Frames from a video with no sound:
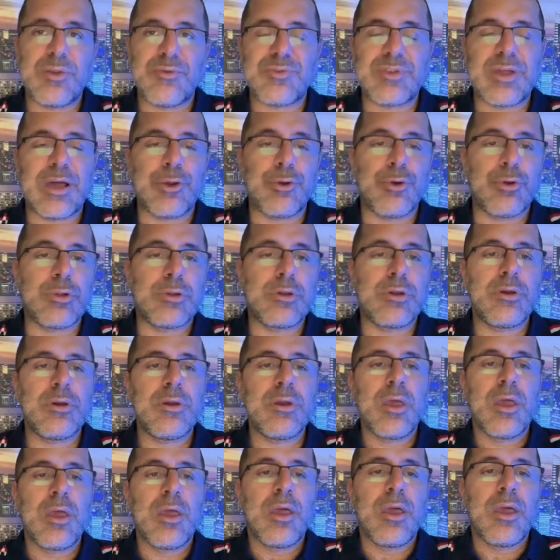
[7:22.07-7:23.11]
if not
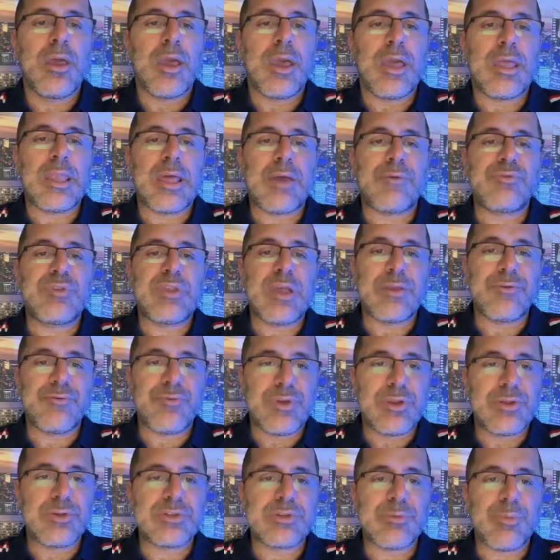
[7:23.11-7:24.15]
earlier, and I've done
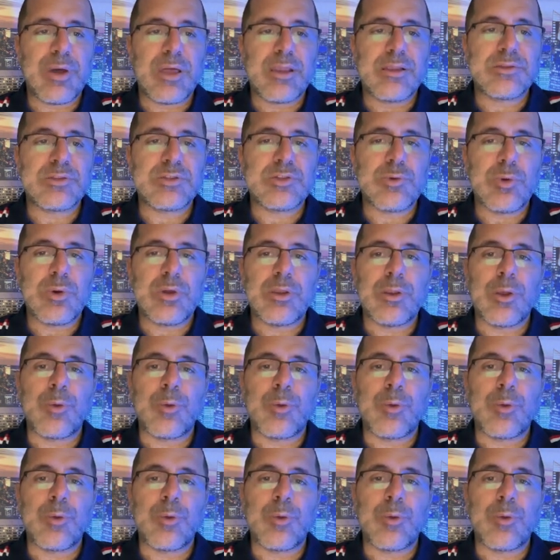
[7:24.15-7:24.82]
videos about it and so on.